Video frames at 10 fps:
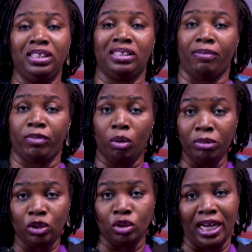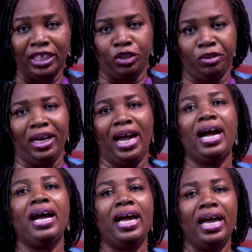have come into Nigeria.
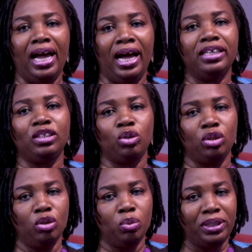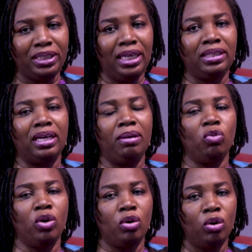And, you know, we take them,
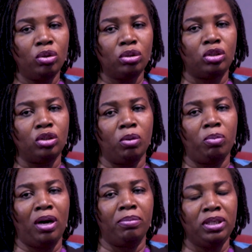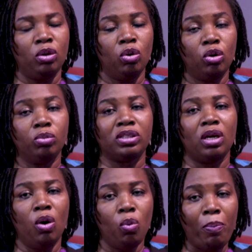we go to your, homes,
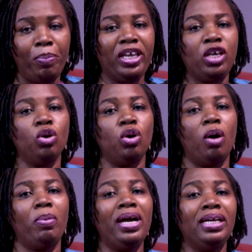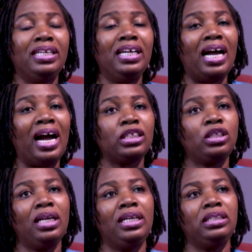we pick you up. They
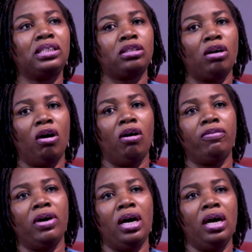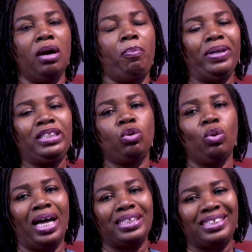actually solve a
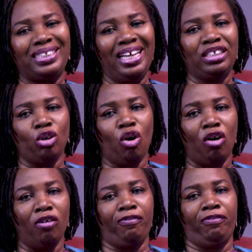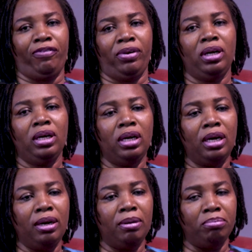particular set of
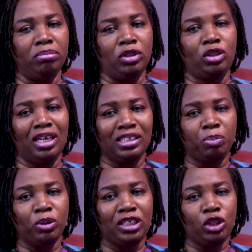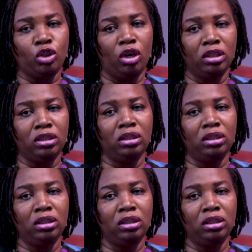transportation,